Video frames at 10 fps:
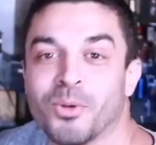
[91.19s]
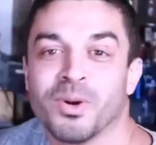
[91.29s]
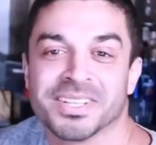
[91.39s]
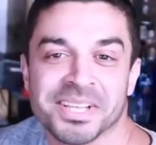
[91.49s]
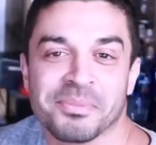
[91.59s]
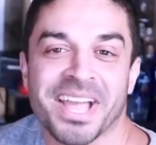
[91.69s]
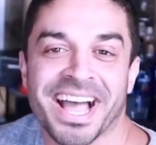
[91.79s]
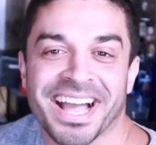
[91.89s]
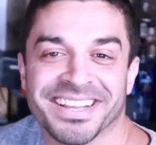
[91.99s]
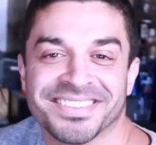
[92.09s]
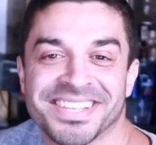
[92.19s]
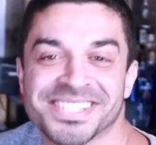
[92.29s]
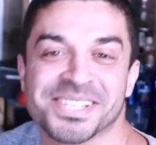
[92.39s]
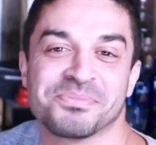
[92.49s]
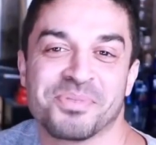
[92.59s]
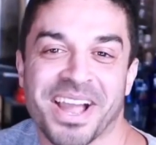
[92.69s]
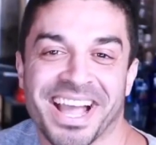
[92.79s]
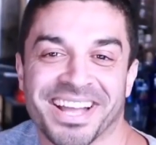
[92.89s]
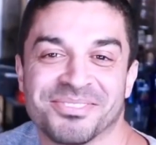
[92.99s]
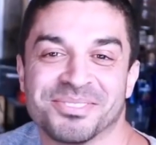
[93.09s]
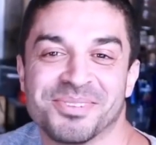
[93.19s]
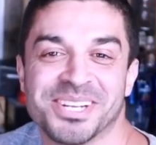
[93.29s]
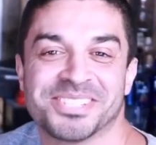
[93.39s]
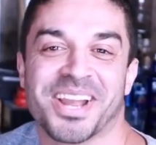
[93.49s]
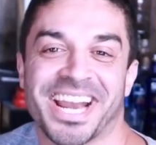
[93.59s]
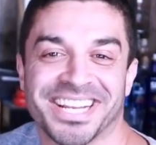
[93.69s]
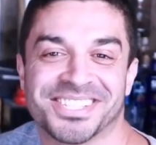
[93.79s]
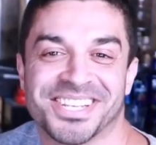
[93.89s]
What's up, guys? This is Brad from WeTrade